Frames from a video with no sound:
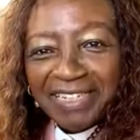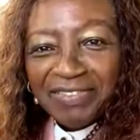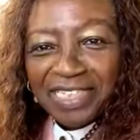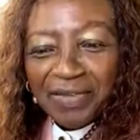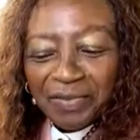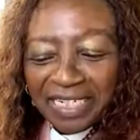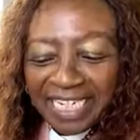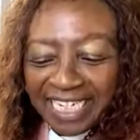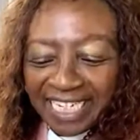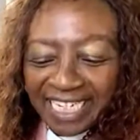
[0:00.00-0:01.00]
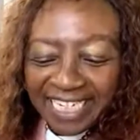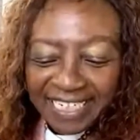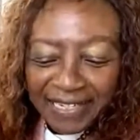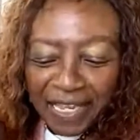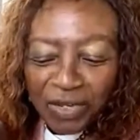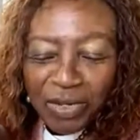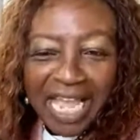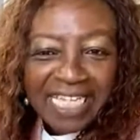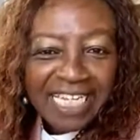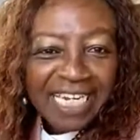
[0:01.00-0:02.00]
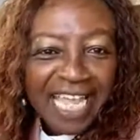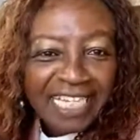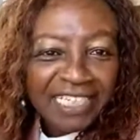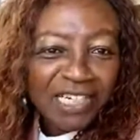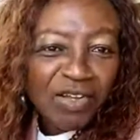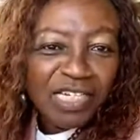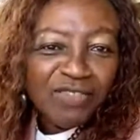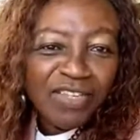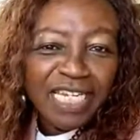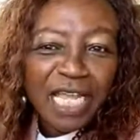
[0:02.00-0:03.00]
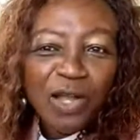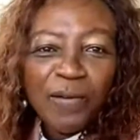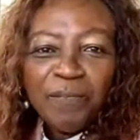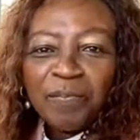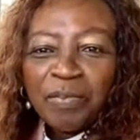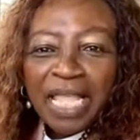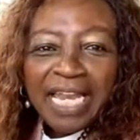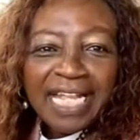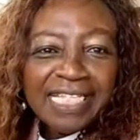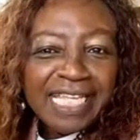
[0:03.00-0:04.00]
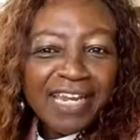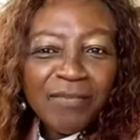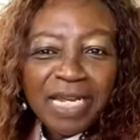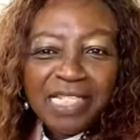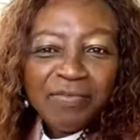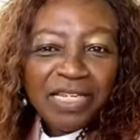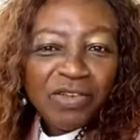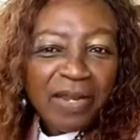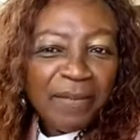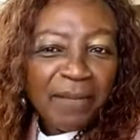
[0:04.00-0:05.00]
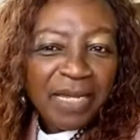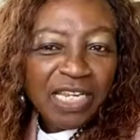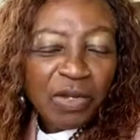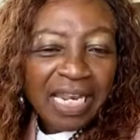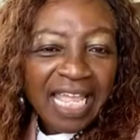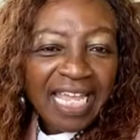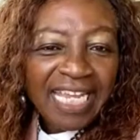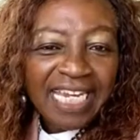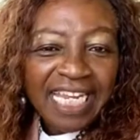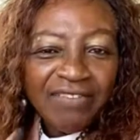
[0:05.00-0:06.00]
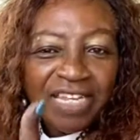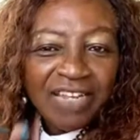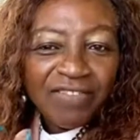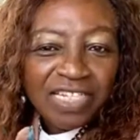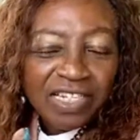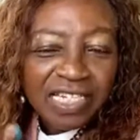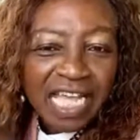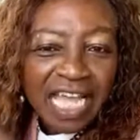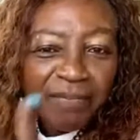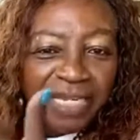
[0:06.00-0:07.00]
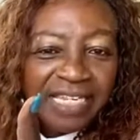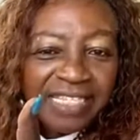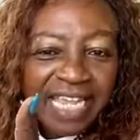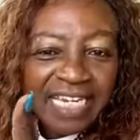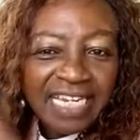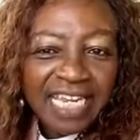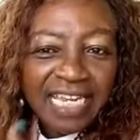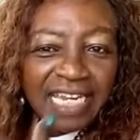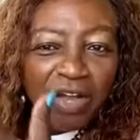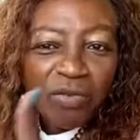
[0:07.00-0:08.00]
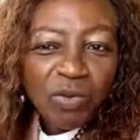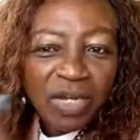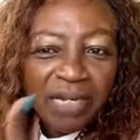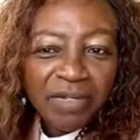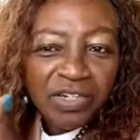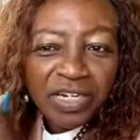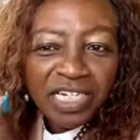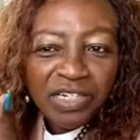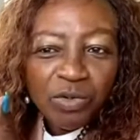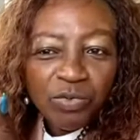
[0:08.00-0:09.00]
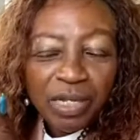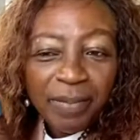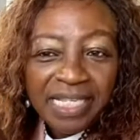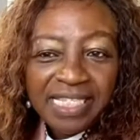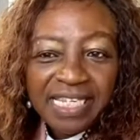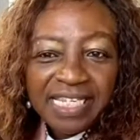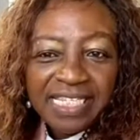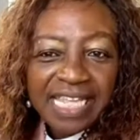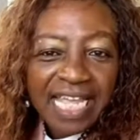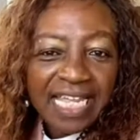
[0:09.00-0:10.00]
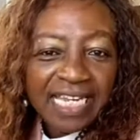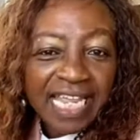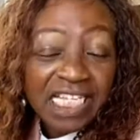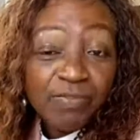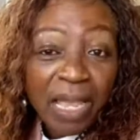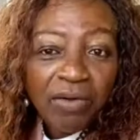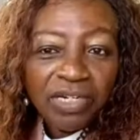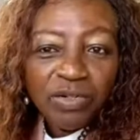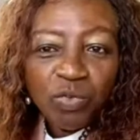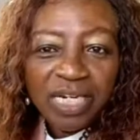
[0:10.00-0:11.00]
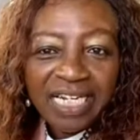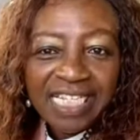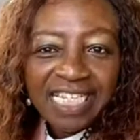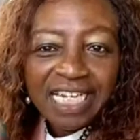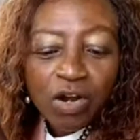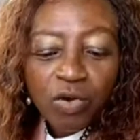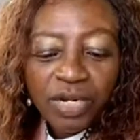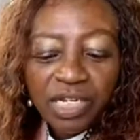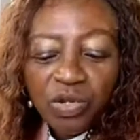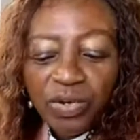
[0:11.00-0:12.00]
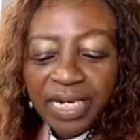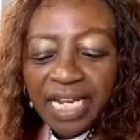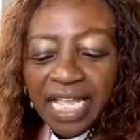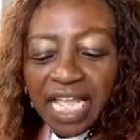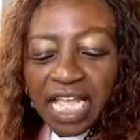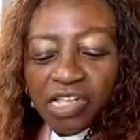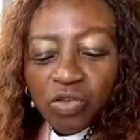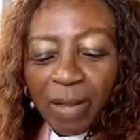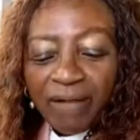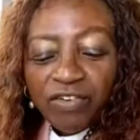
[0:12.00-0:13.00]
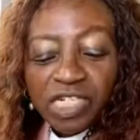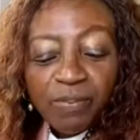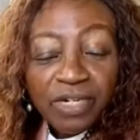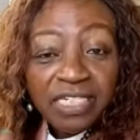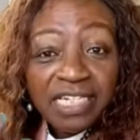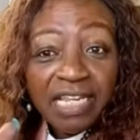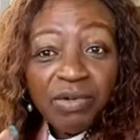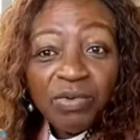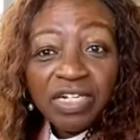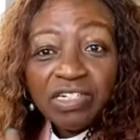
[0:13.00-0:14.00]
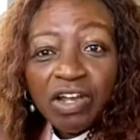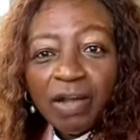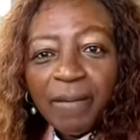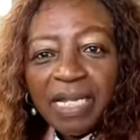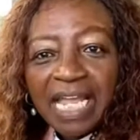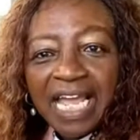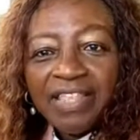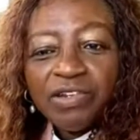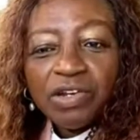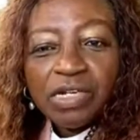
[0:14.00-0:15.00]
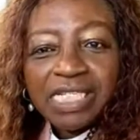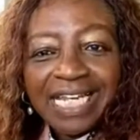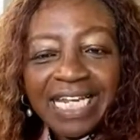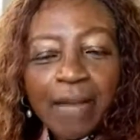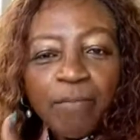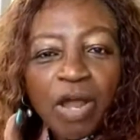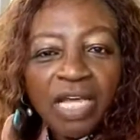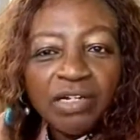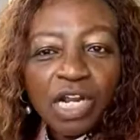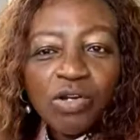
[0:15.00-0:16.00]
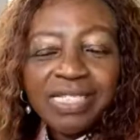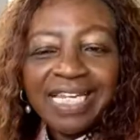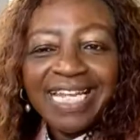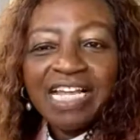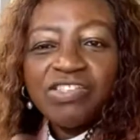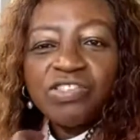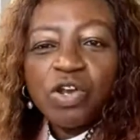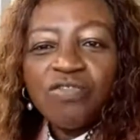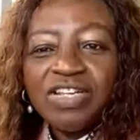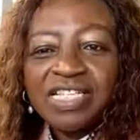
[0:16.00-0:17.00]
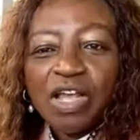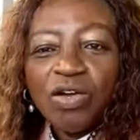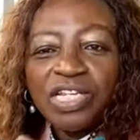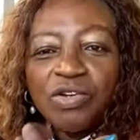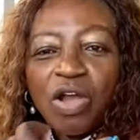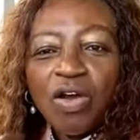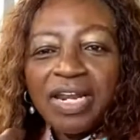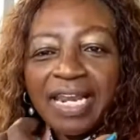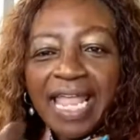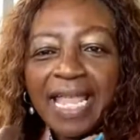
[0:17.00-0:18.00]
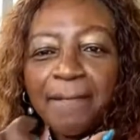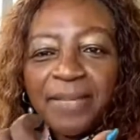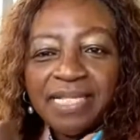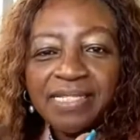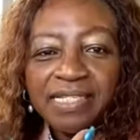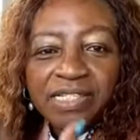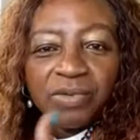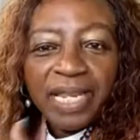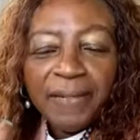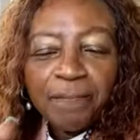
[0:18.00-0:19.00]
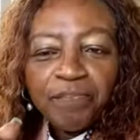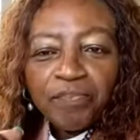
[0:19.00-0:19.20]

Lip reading: Thanks for jumping in. You guys hit like and share on this video. Like I said, everybody's trying to make money online, even if it's just a hobby, a side gig. Now we want them to turn it into a real business and expound on what it is that they're already doing. So my first point today, we want to talk about either selling a product or selling a service on your online business, right?